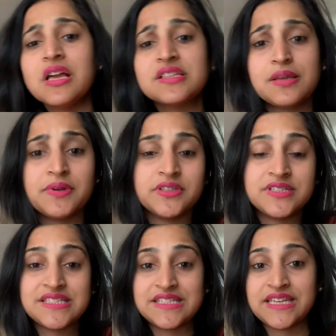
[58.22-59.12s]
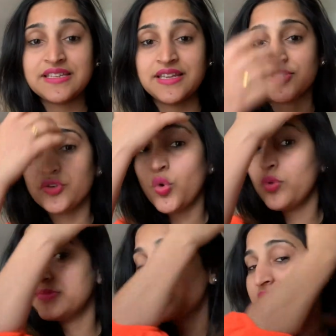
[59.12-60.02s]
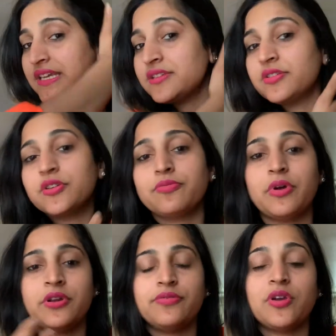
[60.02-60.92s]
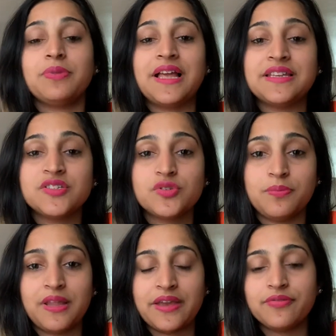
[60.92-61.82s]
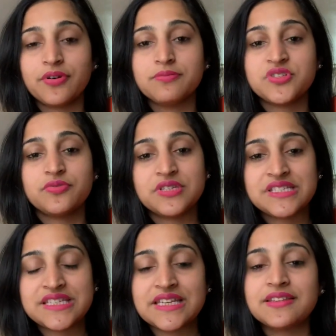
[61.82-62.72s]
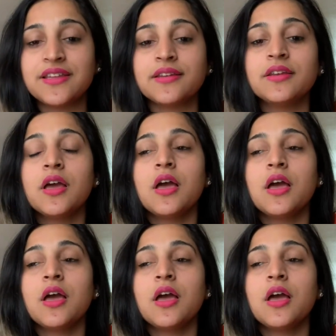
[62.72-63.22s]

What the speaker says: some other state as your home state, or if you're planning to apply from different state, then